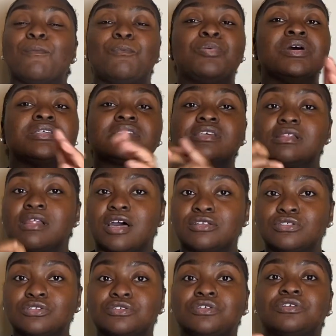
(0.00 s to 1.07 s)
Put
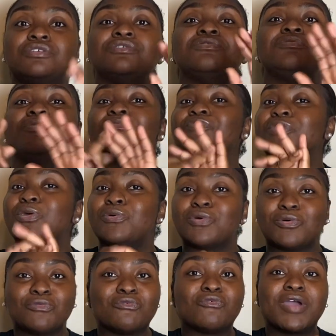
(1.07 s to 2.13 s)
cilantro,
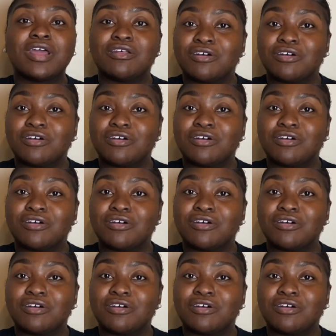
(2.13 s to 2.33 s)
red